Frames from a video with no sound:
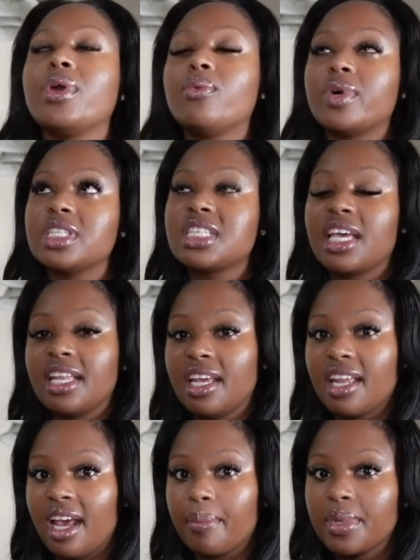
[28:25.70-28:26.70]
we went to
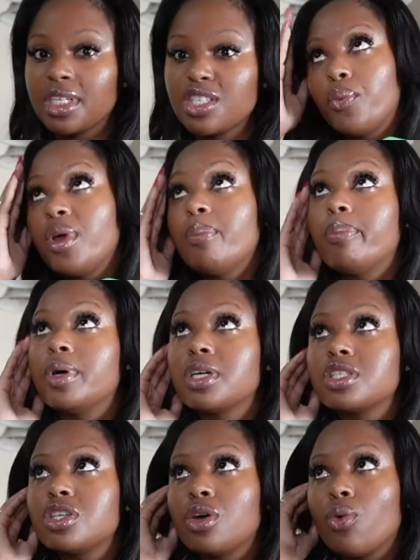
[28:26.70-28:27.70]
Indianapolis, we
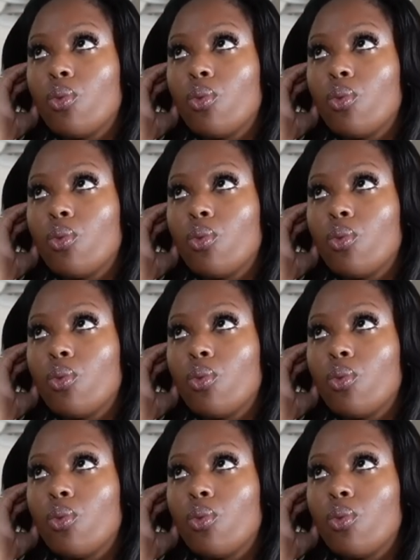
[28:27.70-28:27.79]
booked